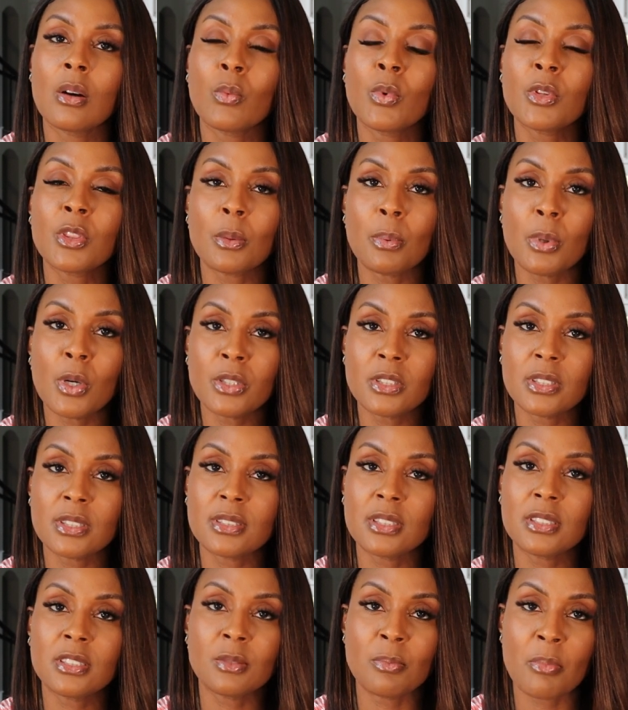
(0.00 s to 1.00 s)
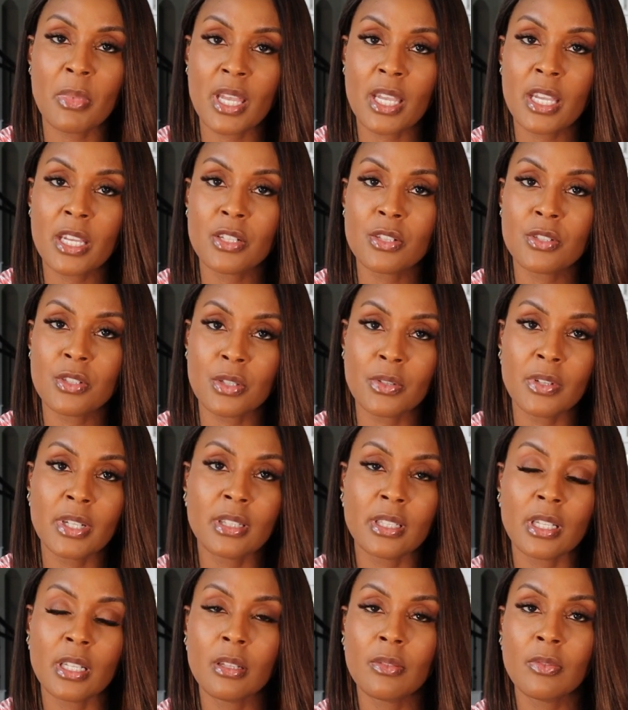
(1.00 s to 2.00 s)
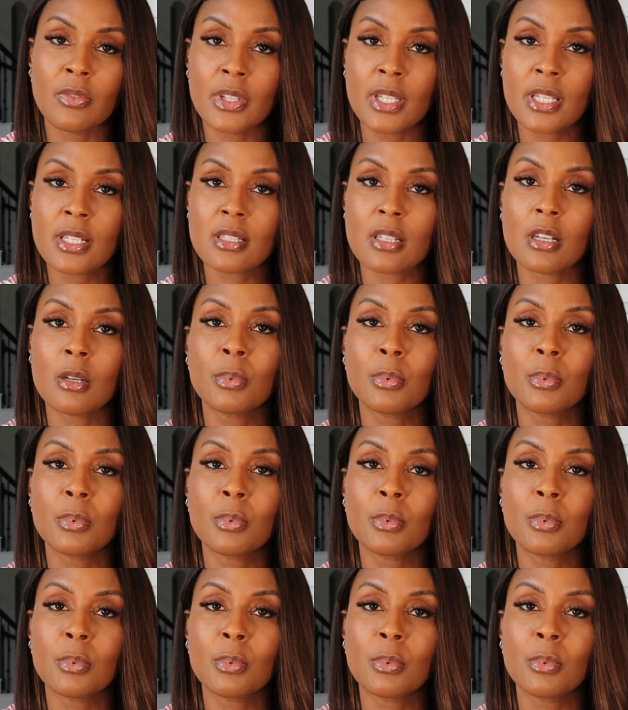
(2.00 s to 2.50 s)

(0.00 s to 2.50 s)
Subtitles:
with the purchases made during that event,